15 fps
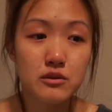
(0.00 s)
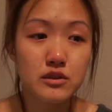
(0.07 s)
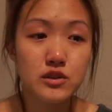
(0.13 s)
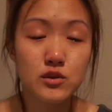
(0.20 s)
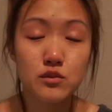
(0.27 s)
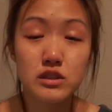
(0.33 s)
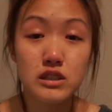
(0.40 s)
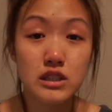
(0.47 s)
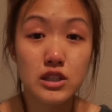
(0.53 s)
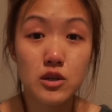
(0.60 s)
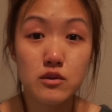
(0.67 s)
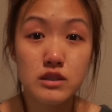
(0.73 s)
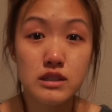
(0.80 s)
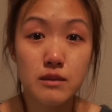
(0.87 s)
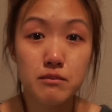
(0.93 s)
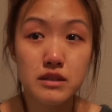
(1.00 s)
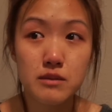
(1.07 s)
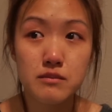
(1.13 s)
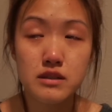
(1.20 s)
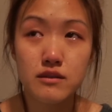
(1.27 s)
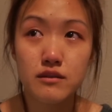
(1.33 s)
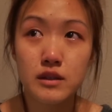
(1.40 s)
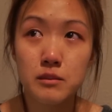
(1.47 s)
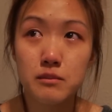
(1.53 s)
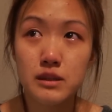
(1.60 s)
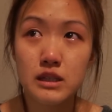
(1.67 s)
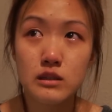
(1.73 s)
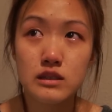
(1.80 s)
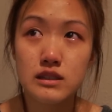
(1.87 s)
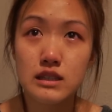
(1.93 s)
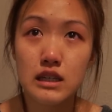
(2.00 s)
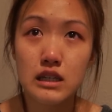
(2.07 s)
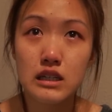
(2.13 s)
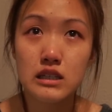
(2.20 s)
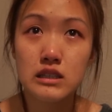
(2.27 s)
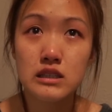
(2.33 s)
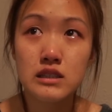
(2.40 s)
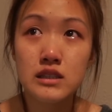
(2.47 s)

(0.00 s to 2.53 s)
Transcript: was really no symptoms of him being sick,